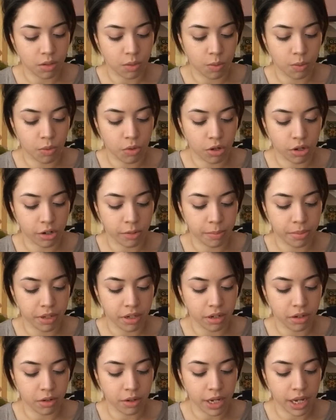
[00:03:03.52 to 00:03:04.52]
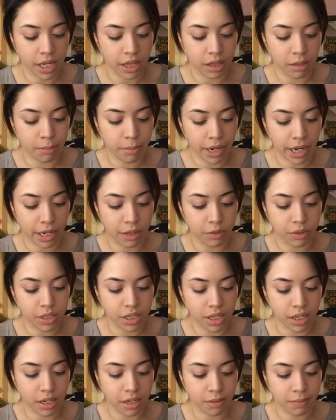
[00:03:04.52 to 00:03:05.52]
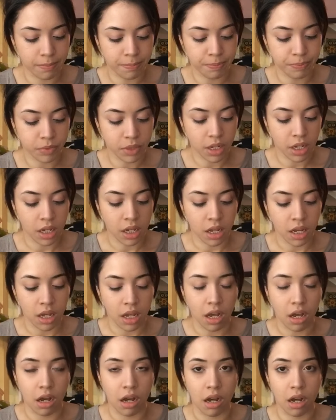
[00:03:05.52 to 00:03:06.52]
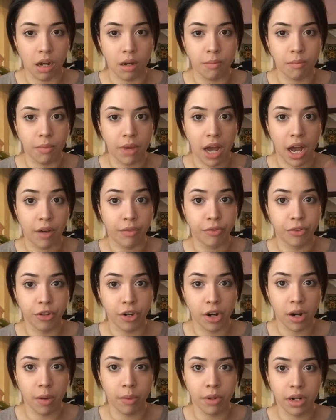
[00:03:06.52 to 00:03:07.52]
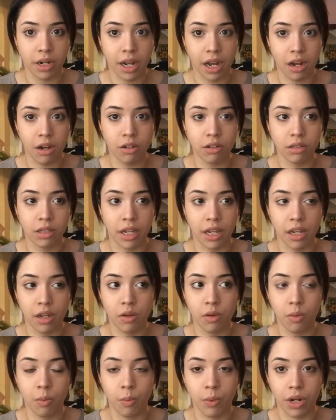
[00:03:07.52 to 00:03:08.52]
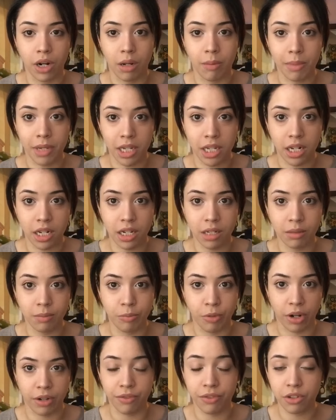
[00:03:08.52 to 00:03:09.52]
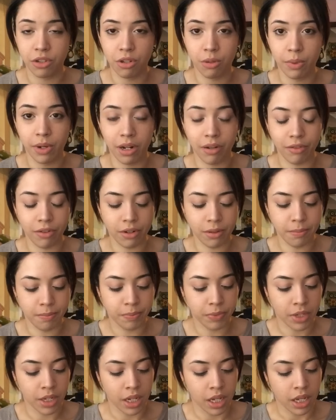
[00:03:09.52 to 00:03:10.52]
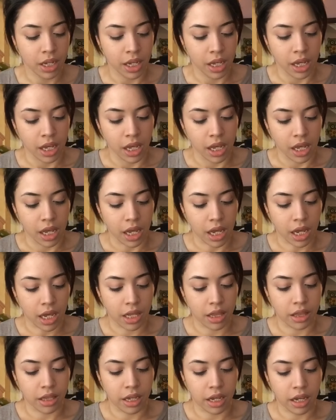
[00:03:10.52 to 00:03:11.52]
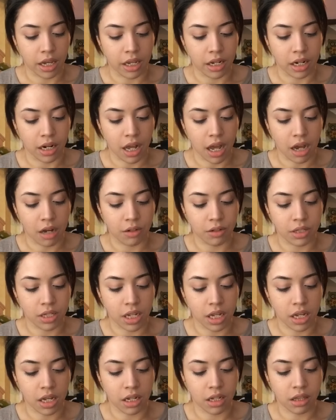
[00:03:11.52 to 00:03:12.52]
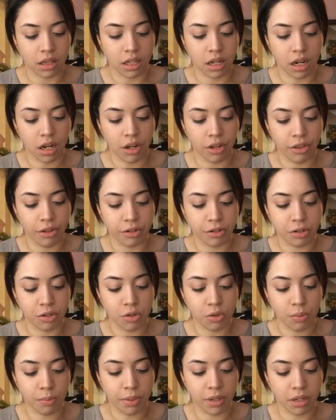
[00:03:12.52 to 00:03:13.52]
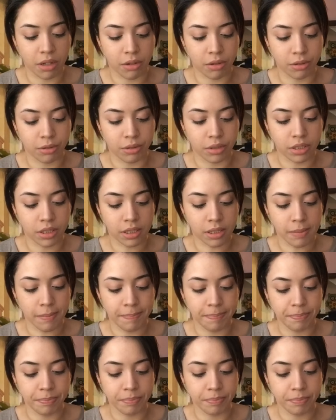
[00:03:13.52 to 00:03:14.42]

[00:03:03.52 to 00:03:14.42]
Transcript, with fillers: the water pill, and the biotin um, after I work out, like when I'm eating breakfast or whatever. And then I'll take the other two pills